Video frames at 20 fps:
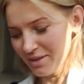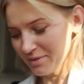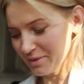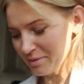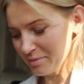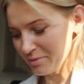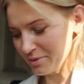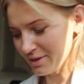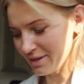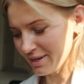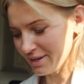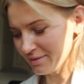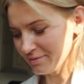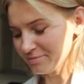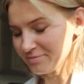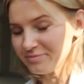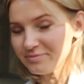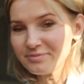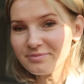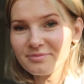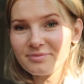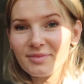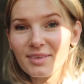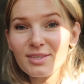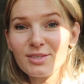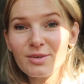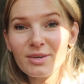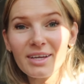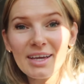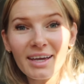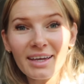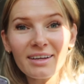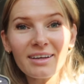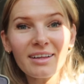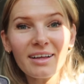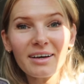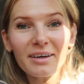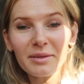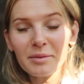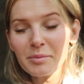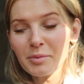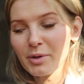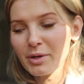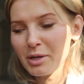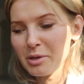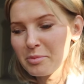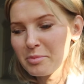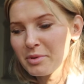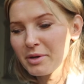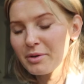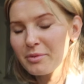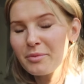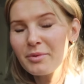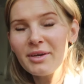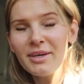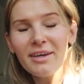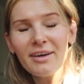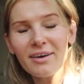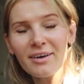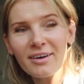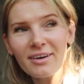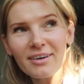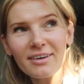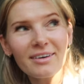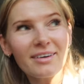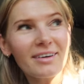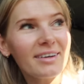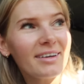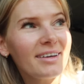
morning. It's already 8 o'clock in the morning, but we are,